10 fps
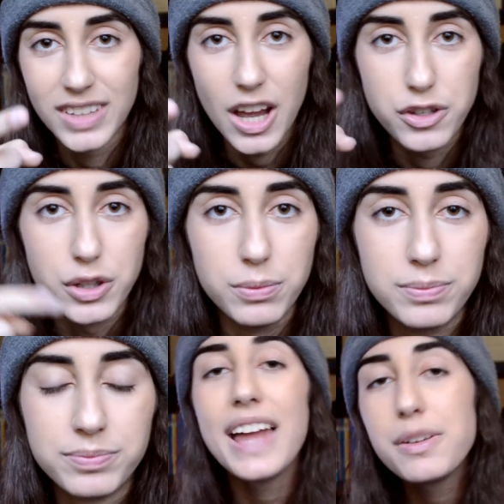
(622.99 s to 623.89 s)
Got you.
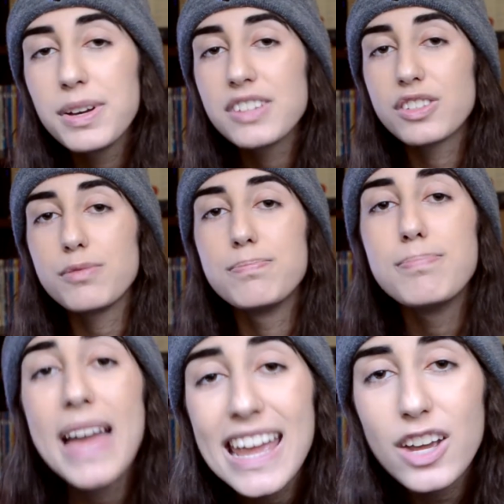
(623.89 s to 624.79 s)
Anyways, there
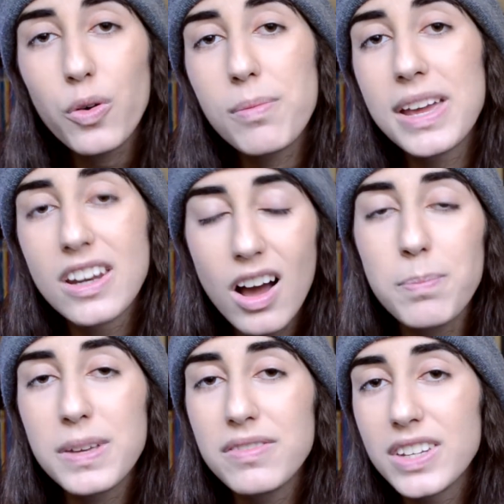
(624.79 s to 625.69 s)
may or may
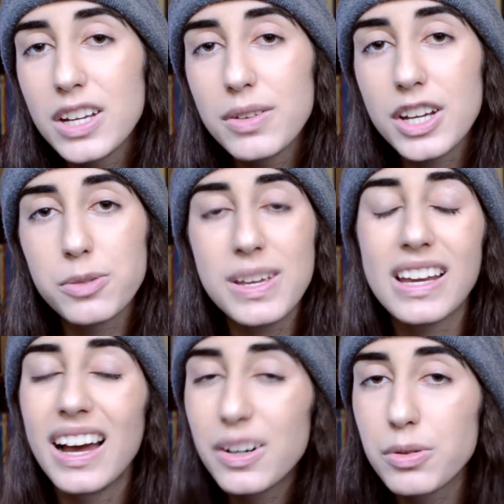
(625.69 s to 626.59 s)
not be a video next
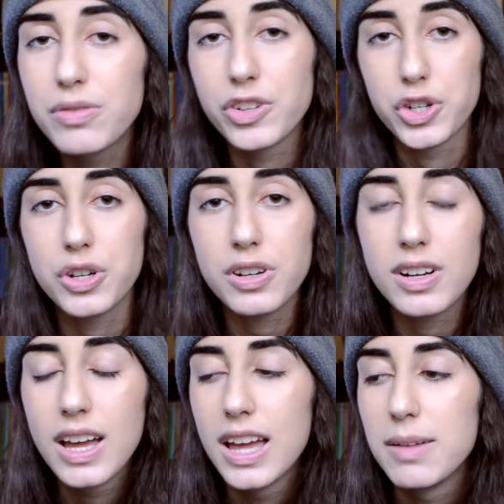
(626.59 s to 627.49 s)
week. I don't know for
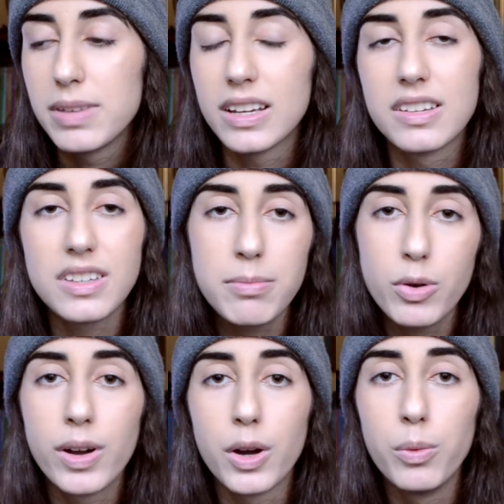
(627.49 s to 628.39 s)
sure because I'm
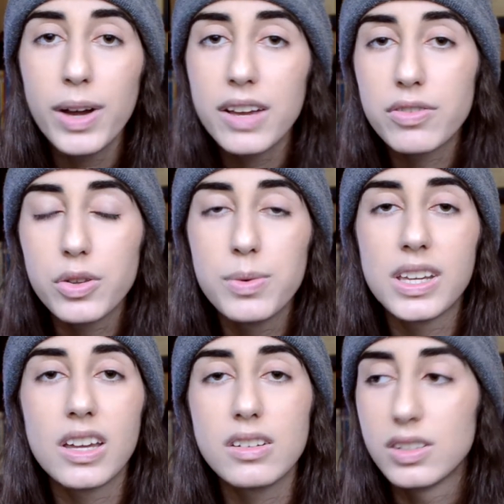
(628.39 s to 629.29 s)
going away for the
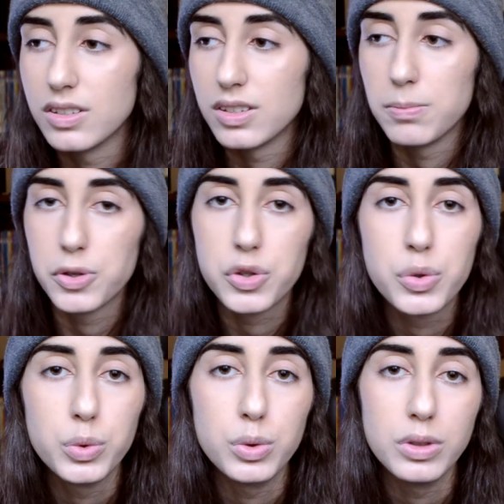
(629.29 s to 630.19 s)
weekend to some
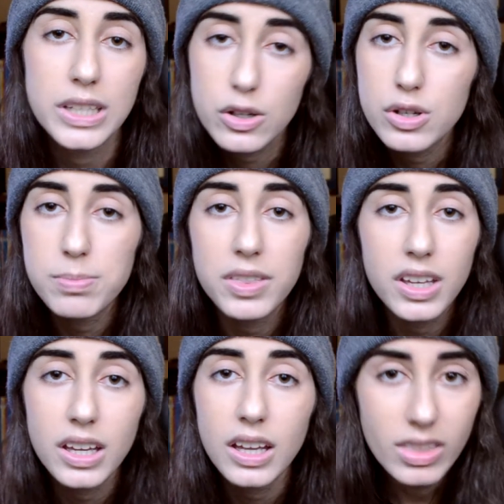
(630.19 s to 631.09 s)
school leadership
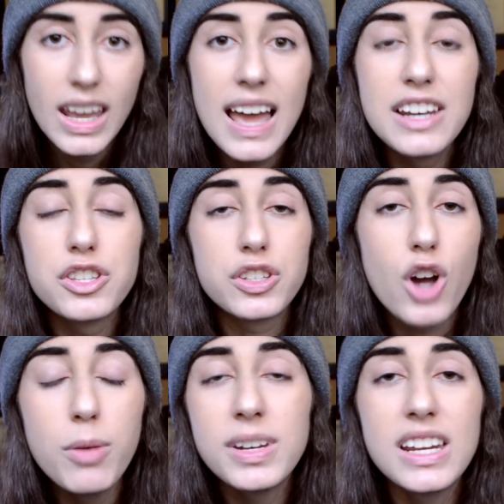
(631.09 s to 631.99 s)
thing and it's
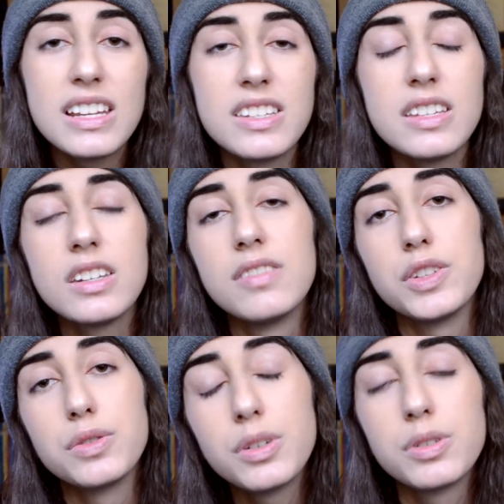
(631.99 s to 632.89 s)
culminating season. If
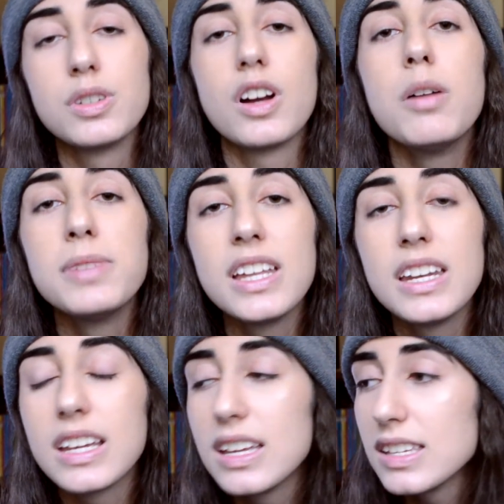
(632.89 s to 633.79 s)
you don't know what
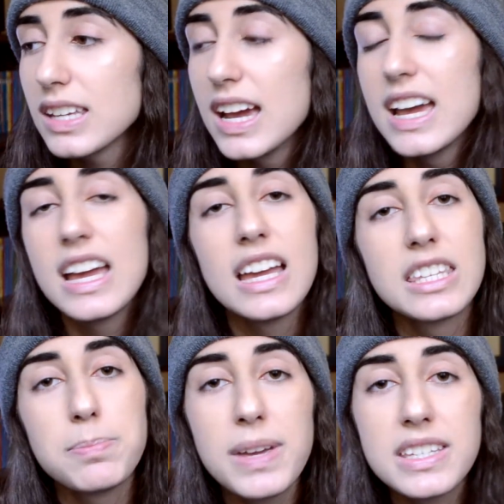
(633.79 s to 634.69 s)
culminating is,
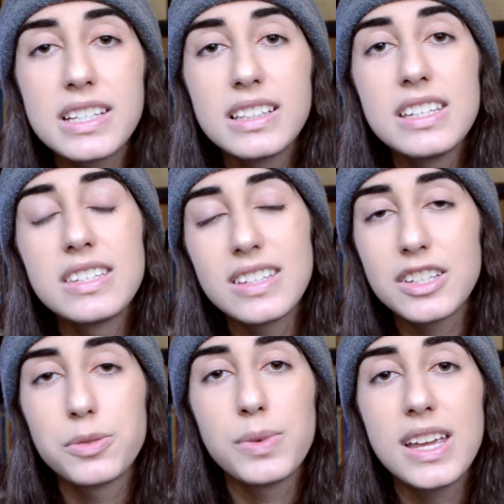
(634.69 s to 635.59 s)
it's basically
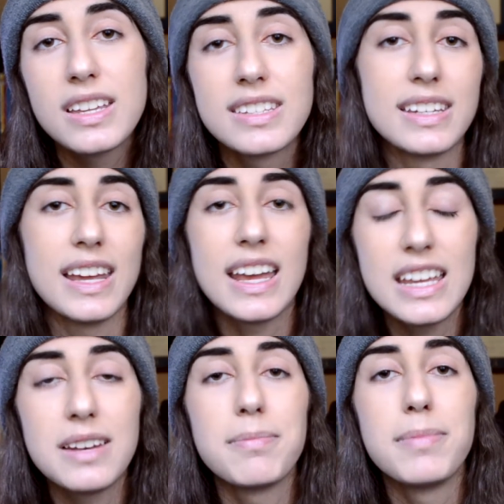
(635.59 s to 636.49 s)
six weeks and
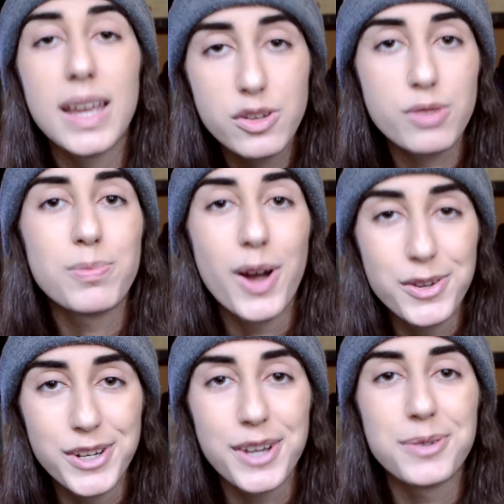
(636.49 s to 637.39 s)
eight major
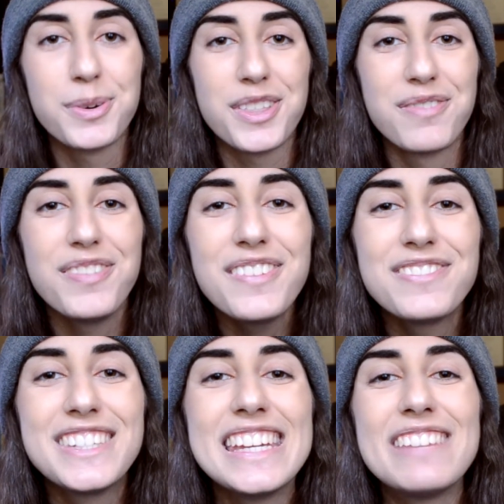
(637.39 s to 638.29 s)
projects worth
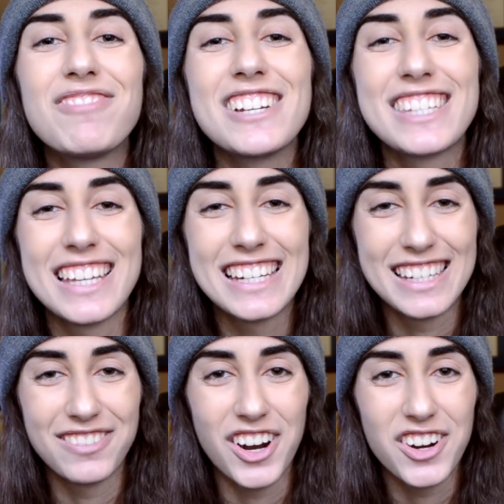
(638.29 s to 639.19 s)

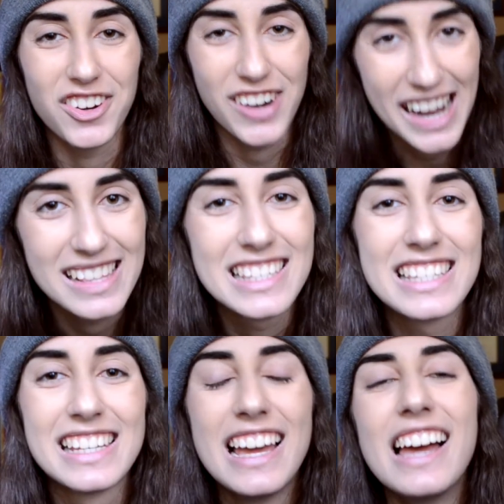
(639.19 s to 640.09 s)
15% of our
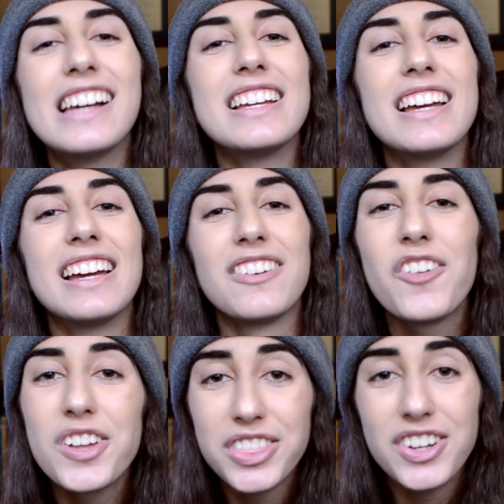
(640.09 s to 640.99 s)
grades.
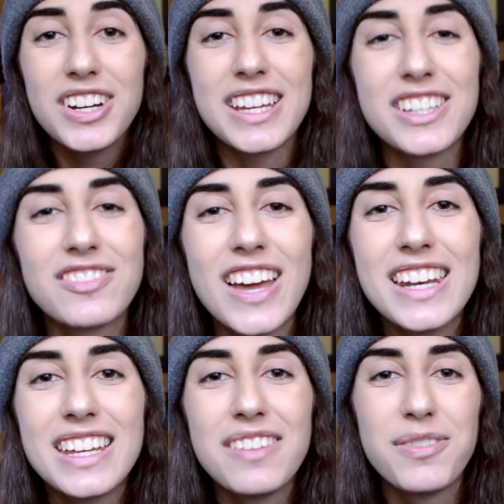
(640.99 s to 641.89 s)
Or 30,
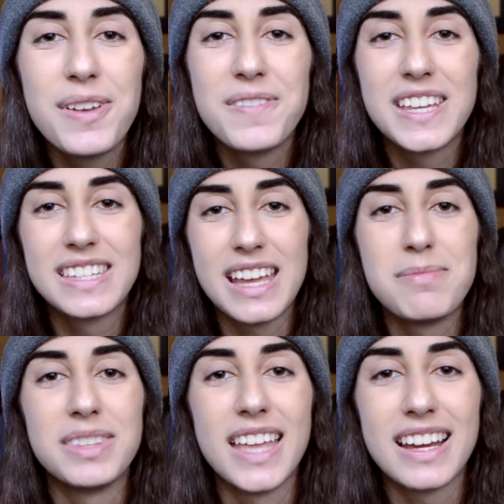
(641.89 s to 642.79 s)
depending if we even
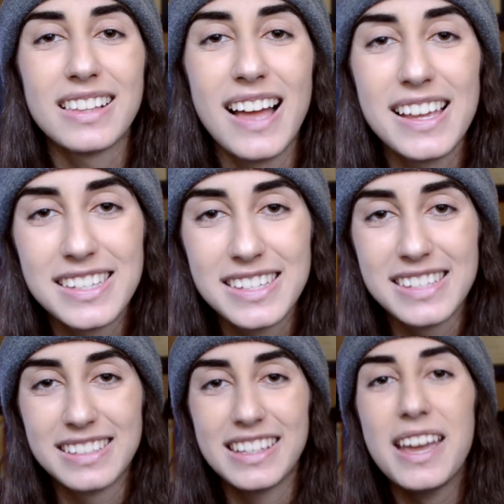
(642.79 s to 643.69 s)
examine that class.
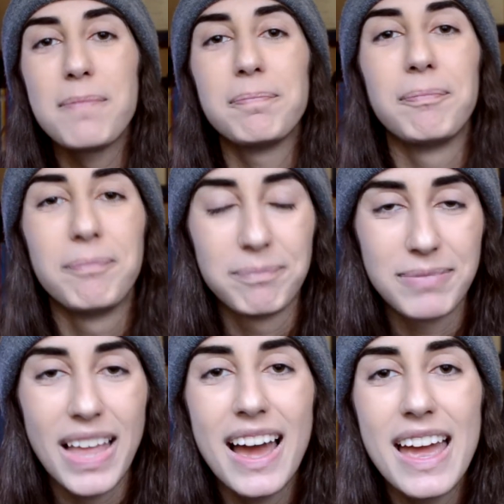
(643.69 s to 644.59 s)
Yep,
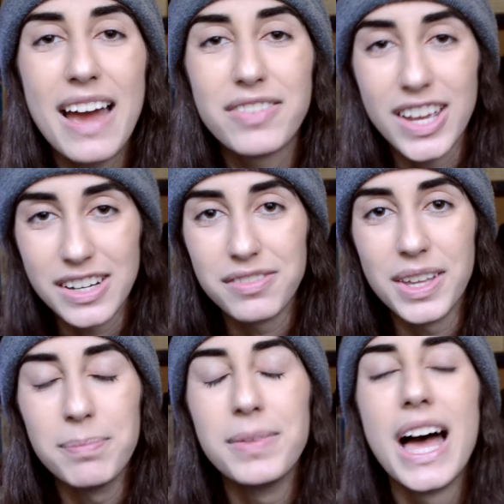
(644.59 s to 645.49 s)
I have eight of
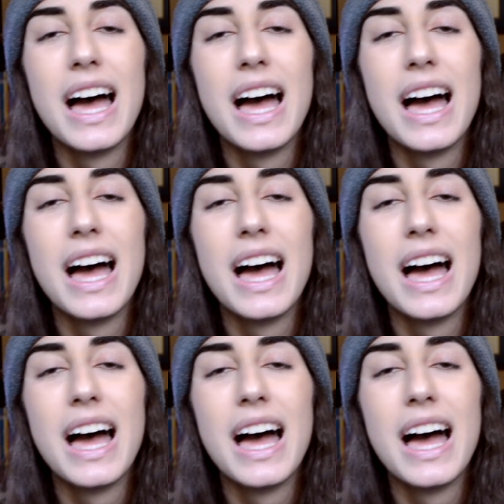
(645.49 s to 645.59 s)
them.